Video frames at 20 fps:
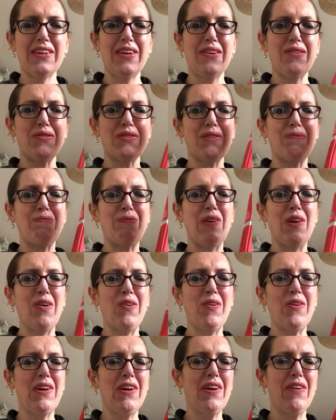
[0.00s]
It was a
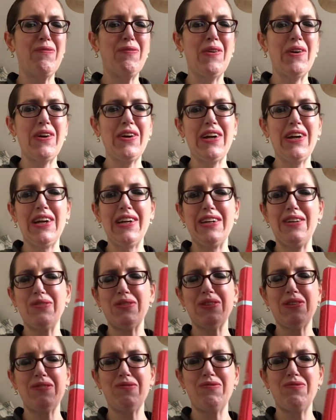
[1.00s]
long enough book and it
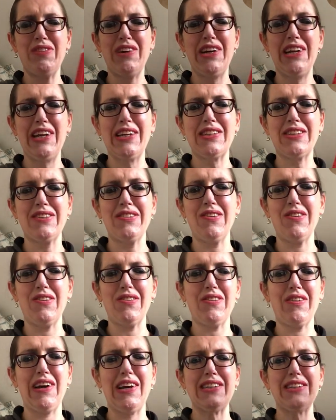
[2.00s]
was really not
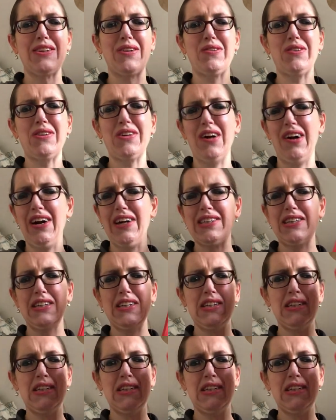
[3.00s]
great. So guys,